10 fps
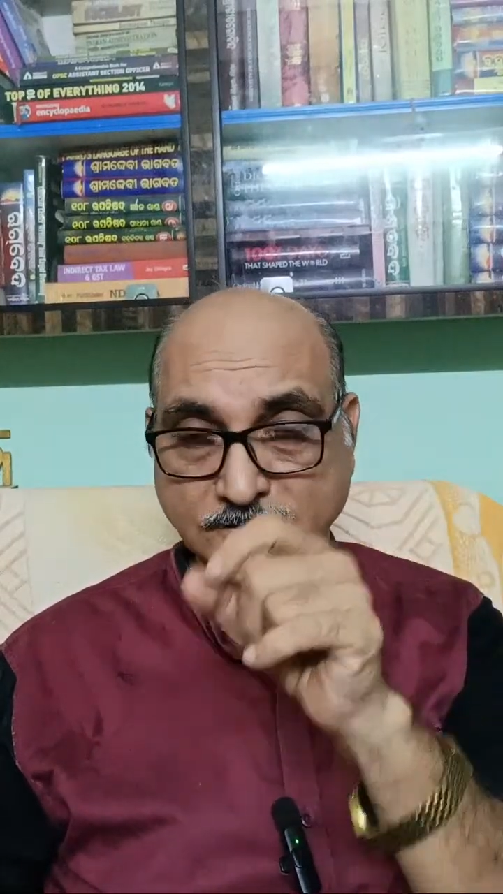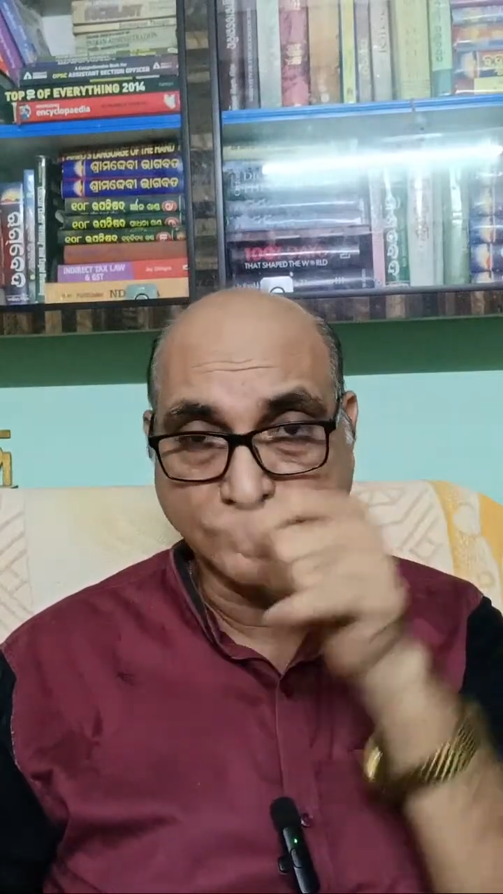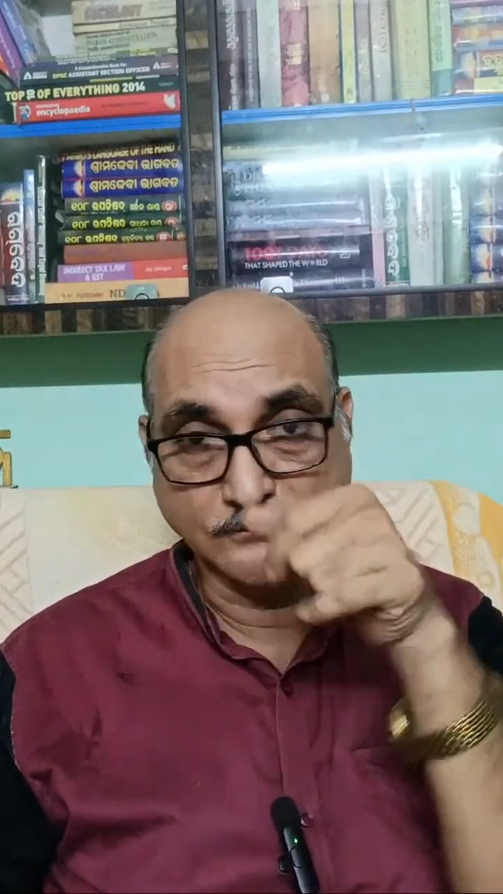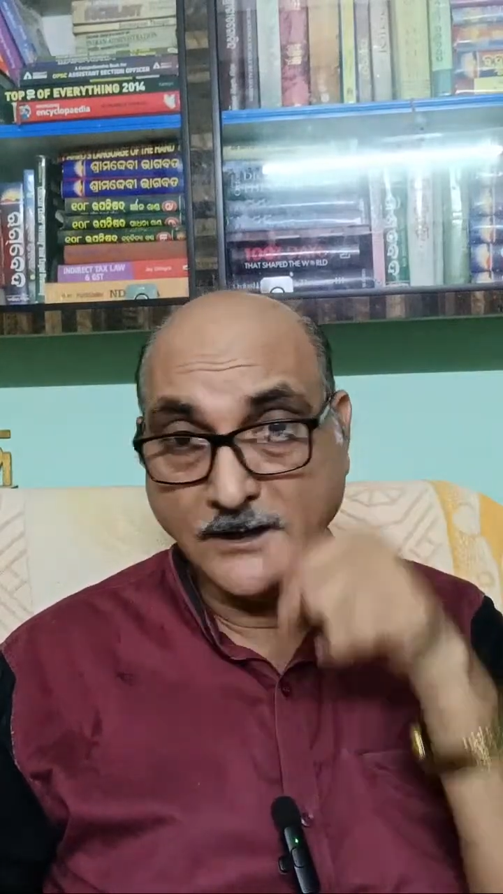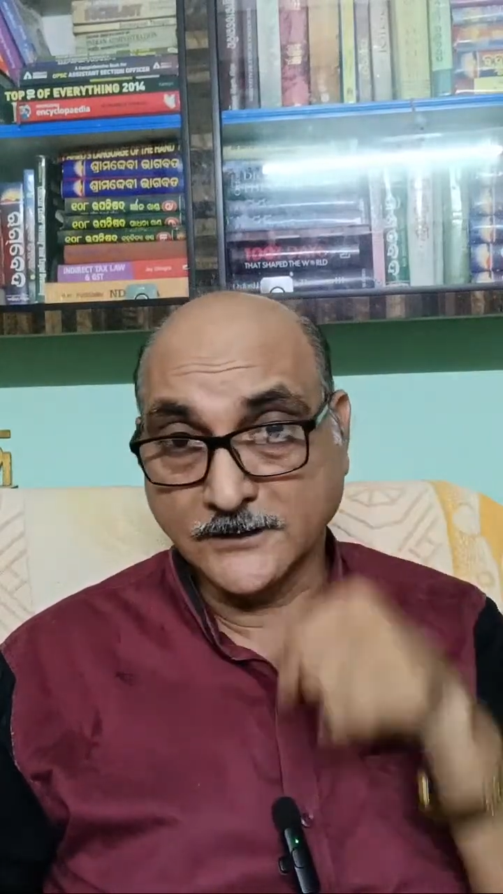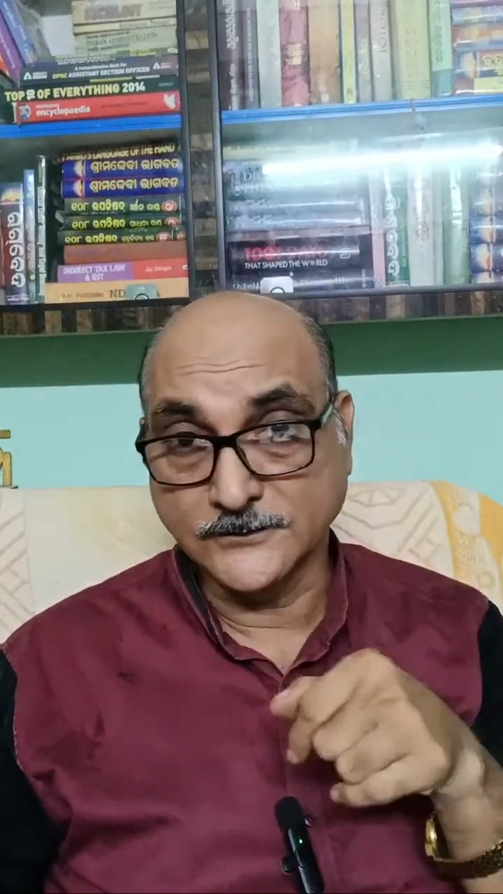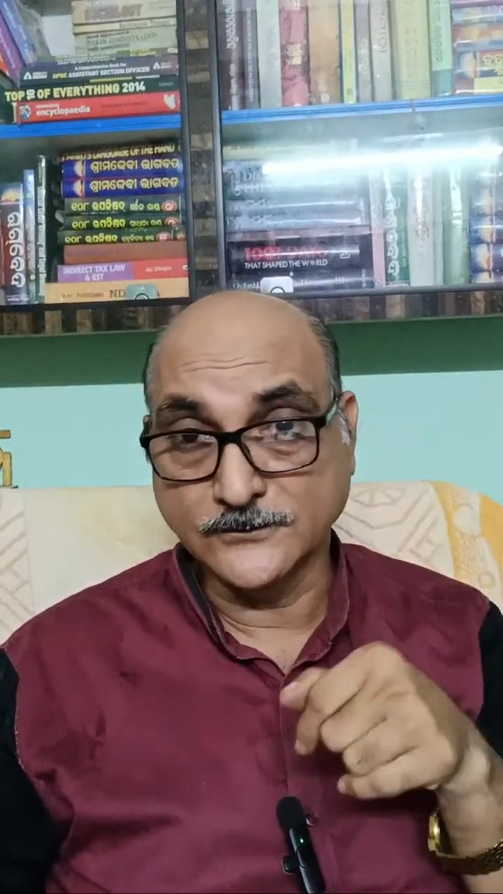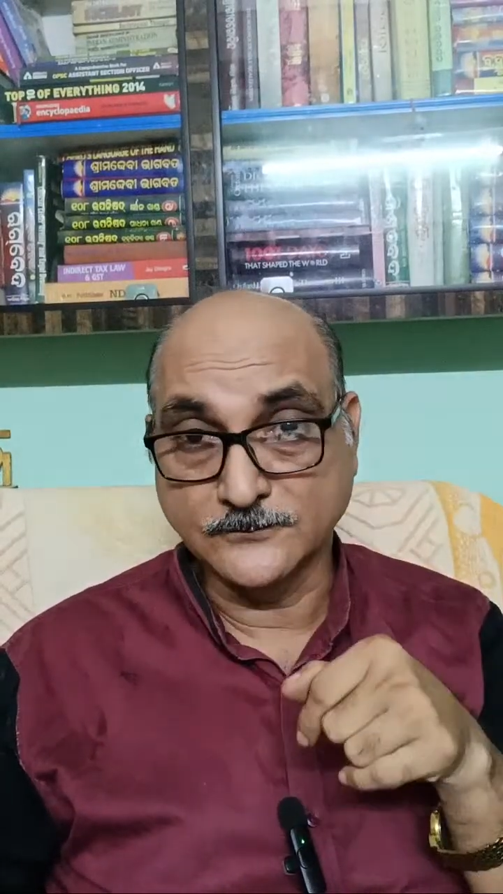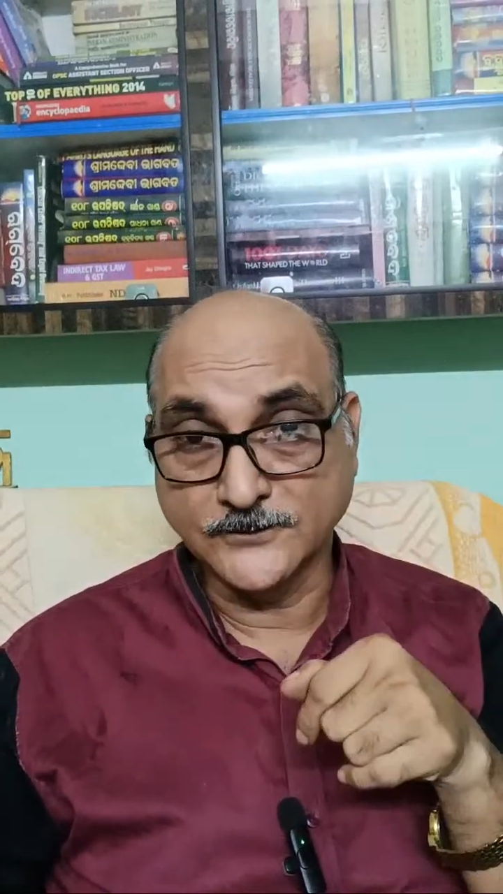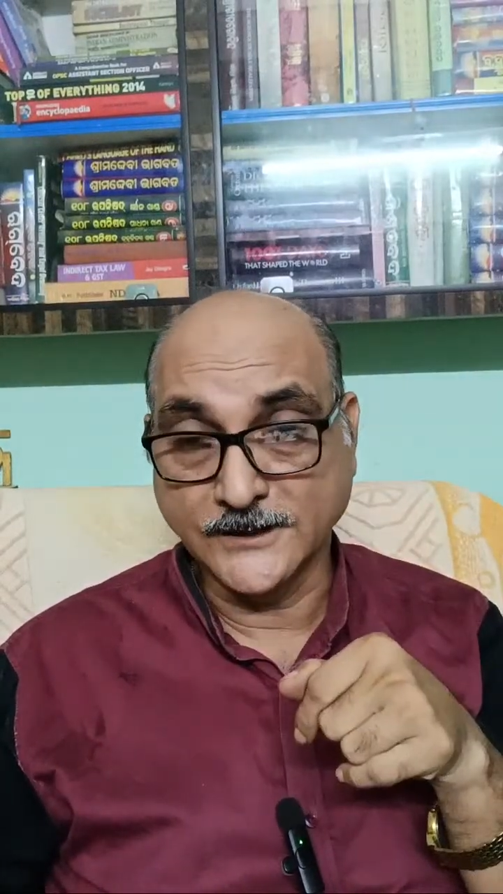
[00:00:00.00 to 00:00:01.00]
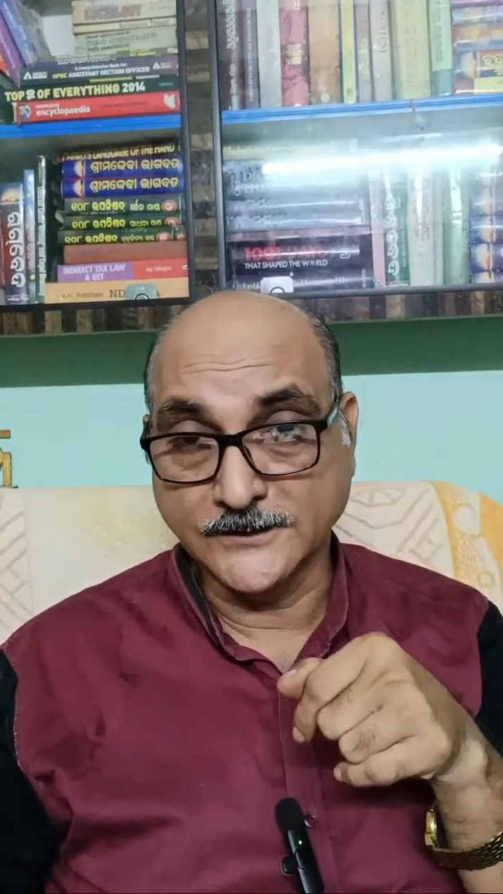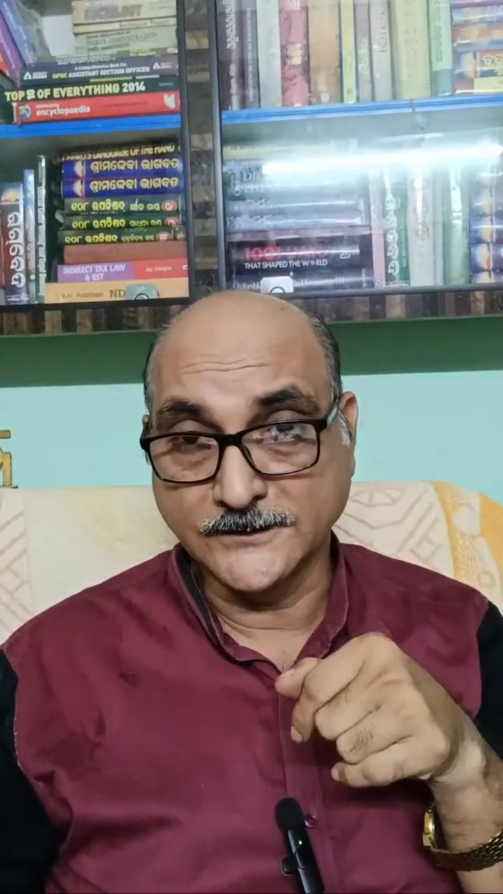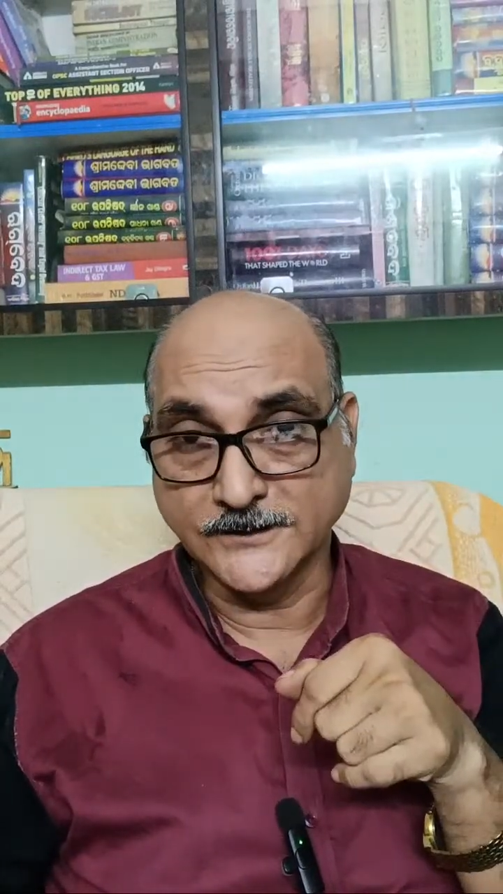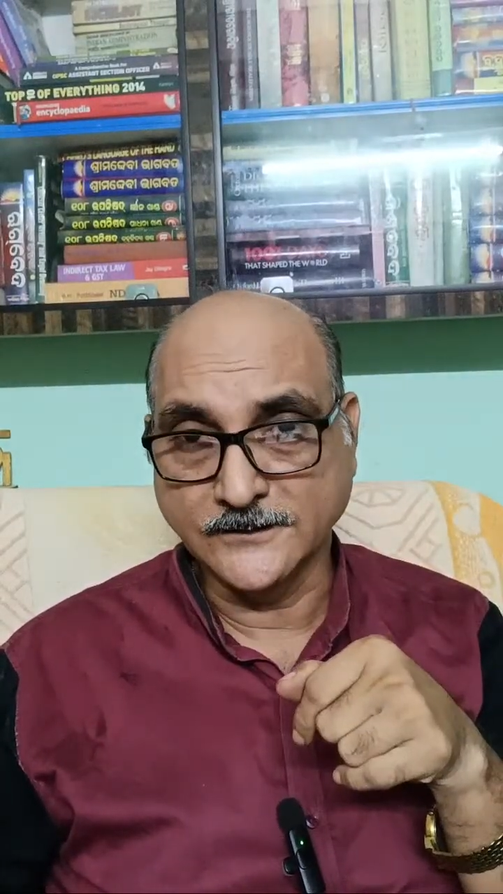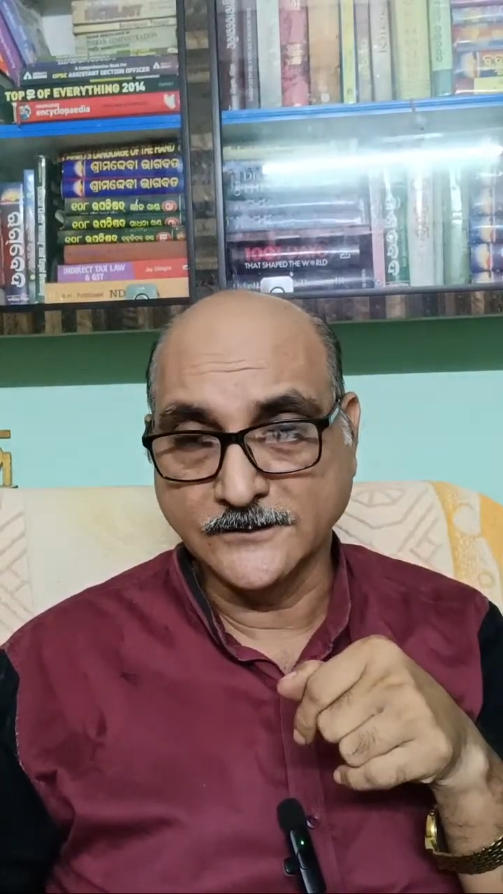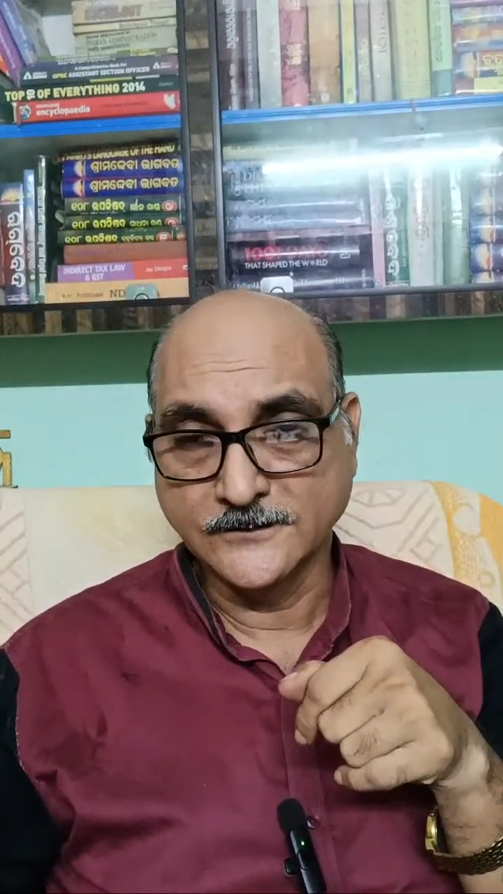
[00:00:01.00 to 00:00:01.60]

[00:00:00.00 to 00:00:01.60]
So what you have to write here?